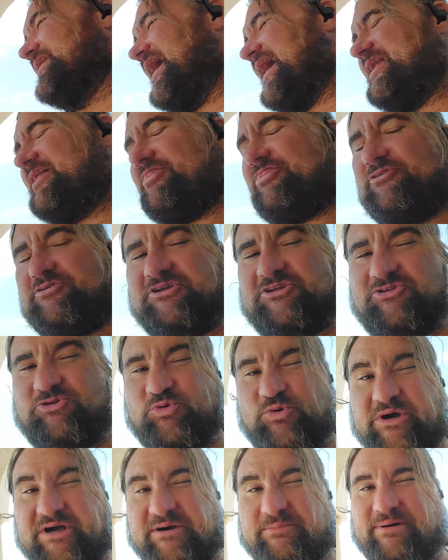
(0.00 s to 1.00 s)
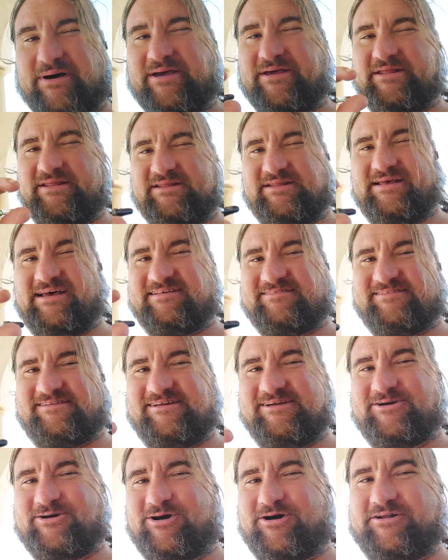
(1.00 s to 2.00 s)
I had a 32 gigabyte
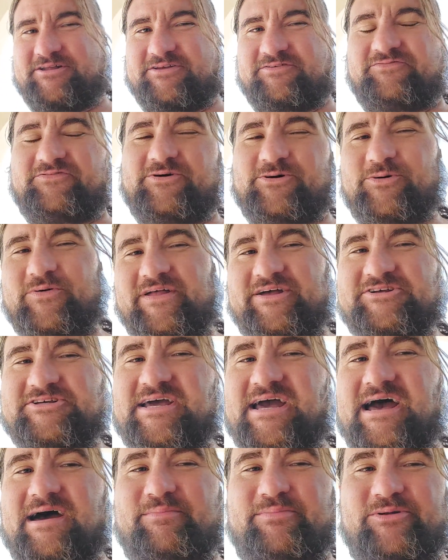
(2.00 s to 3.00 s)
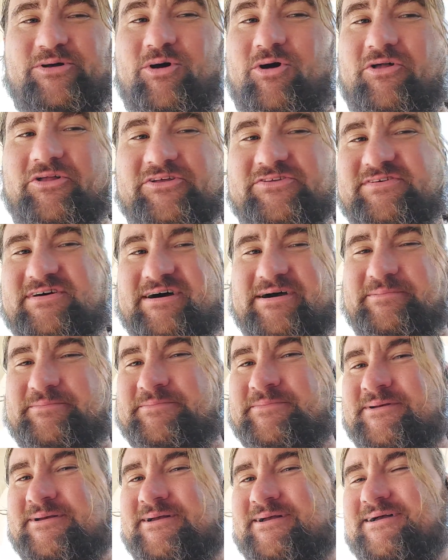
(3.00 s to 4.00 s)
SD card in the phone. That shit happened all the time.
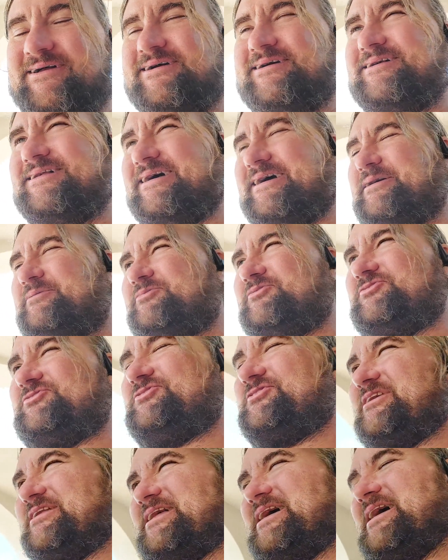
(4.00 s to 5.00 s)
Like it was just a